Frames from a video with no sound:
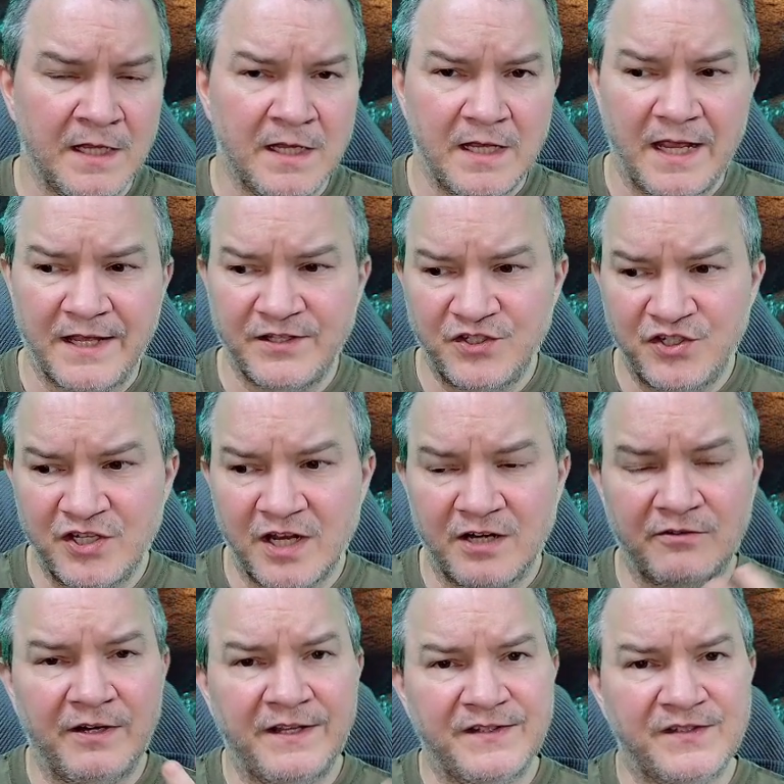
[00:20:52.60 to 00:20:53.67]
and
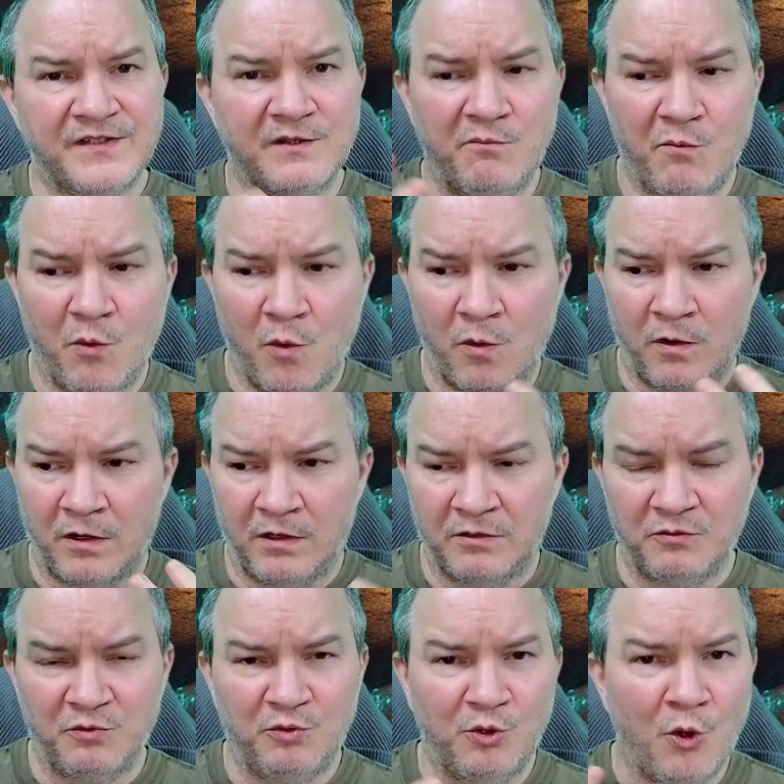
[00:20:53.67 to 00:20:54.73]
generate some more
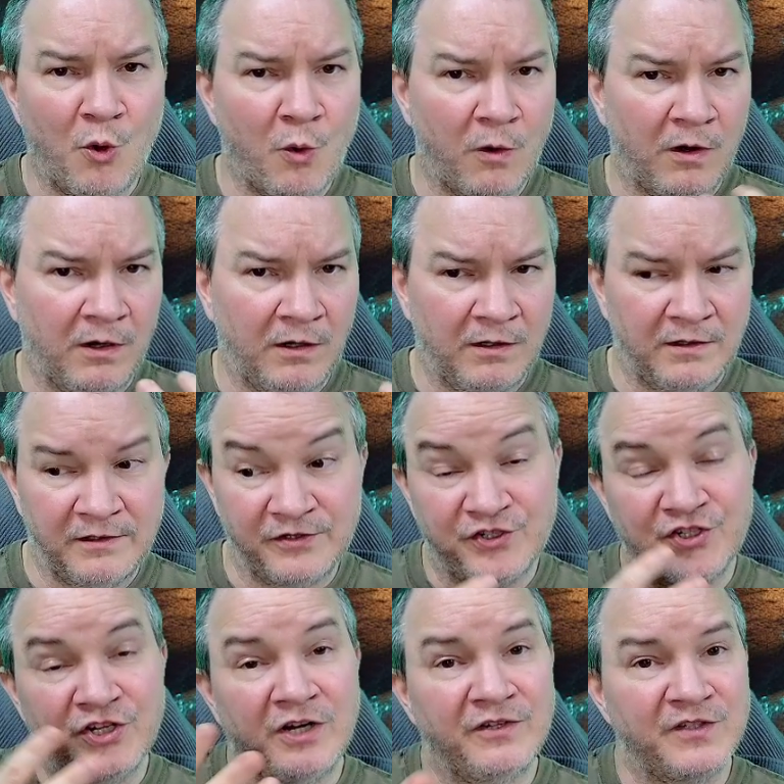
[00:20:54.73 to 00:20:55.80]
lore, or
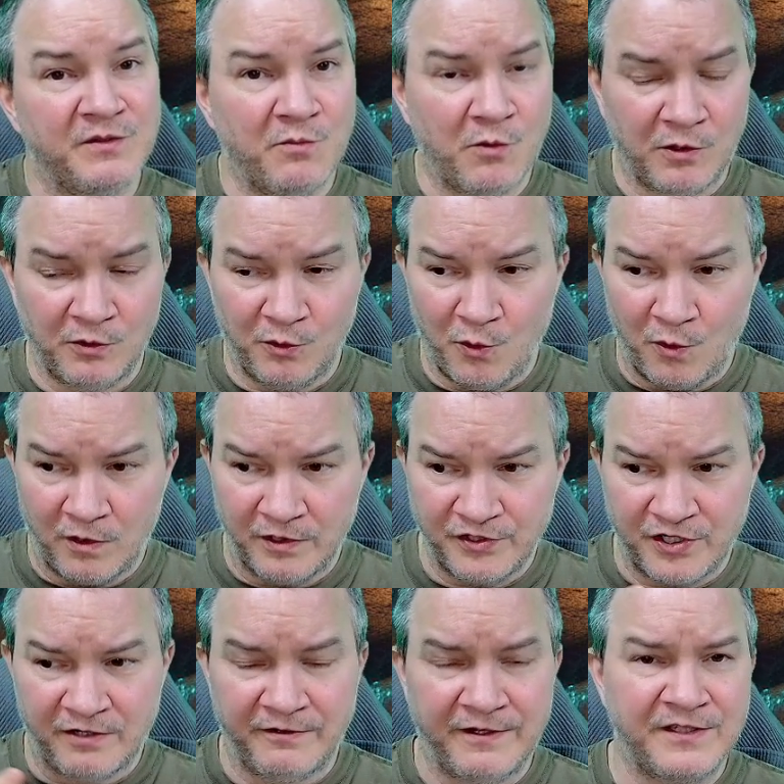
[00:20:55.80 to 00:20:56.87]
share some more lore,
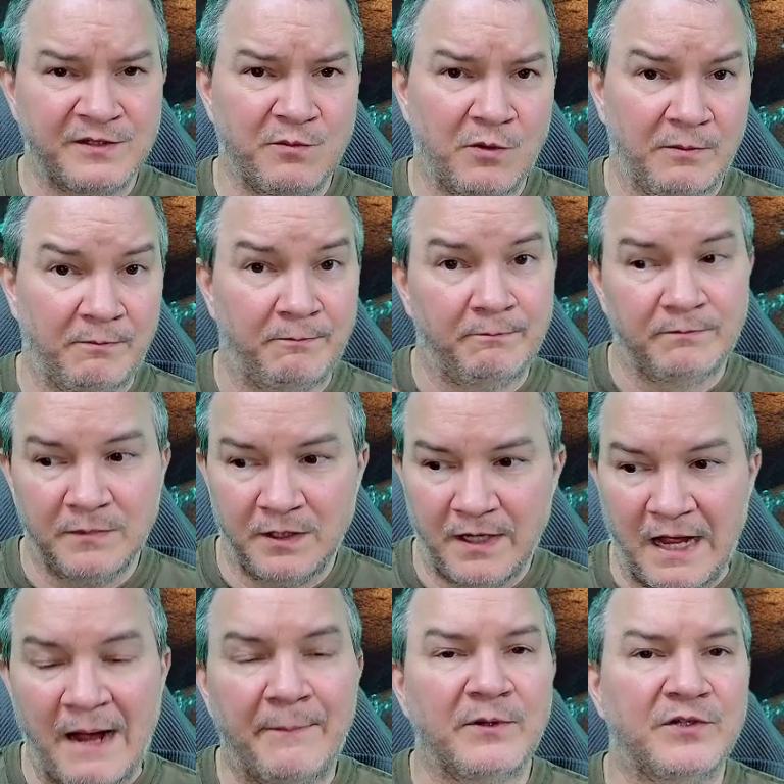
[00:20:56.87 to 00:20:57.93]
generate some more
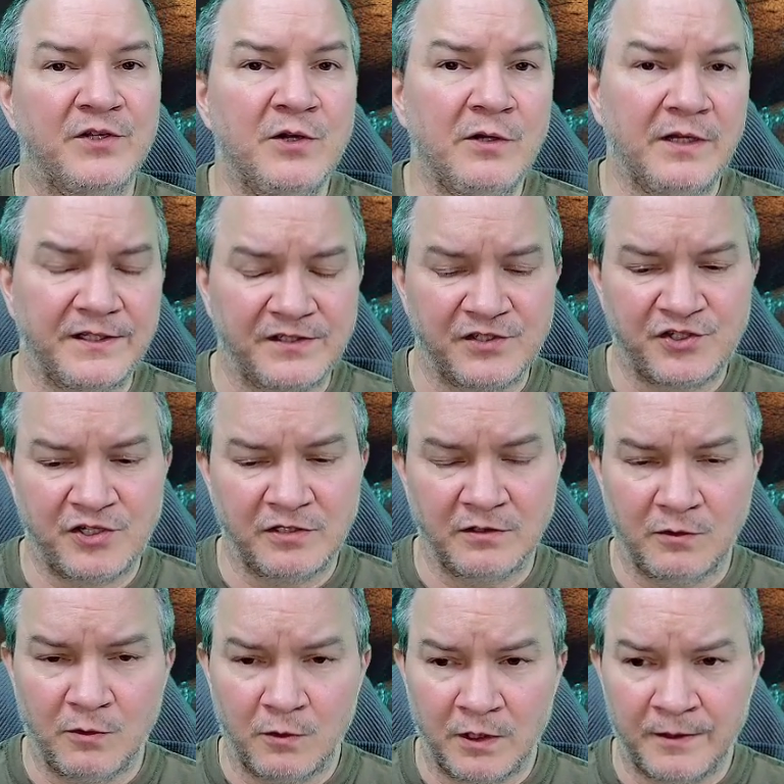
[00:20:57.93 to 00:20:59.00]
opportunities to share the
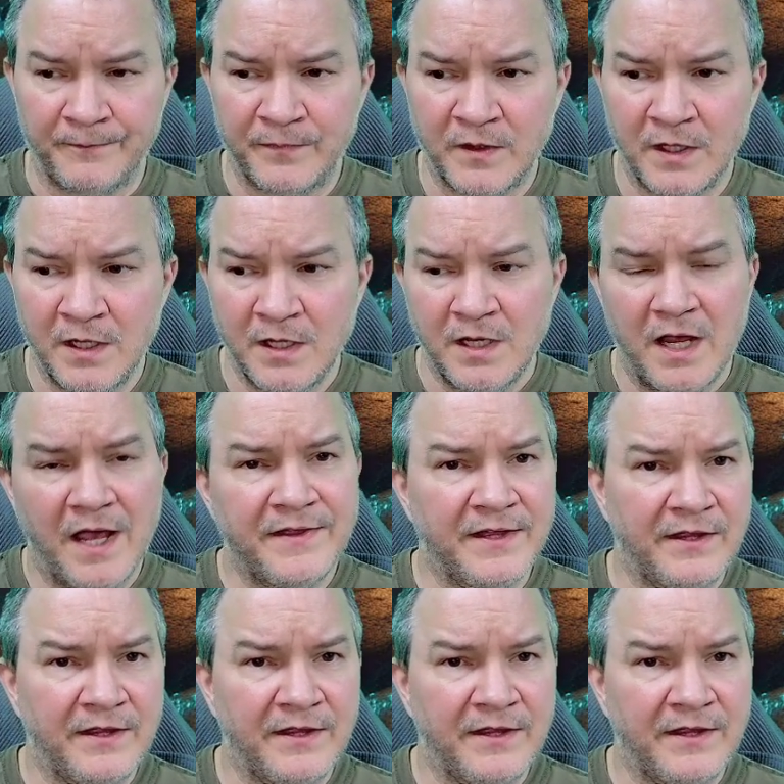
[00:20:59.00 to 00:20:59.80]
lore, and then